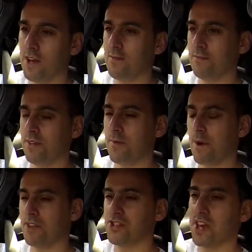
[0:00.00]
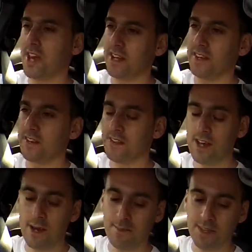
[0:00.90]
you know, punch that in
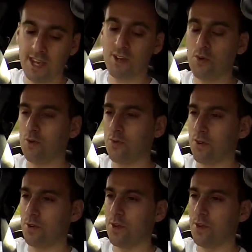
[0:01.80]
and get a call through